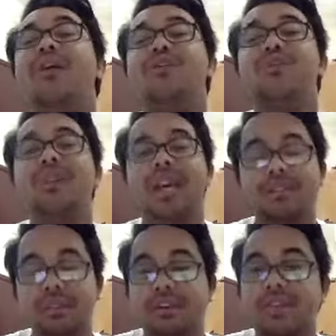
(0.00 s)
you will not
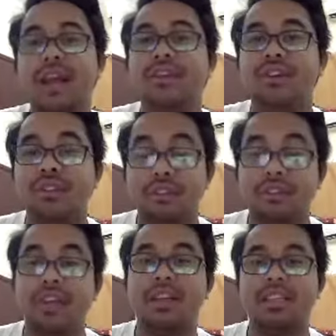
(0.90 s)
regret on the
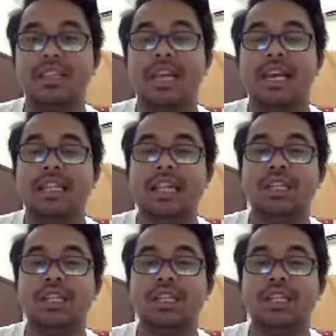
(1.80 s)
things that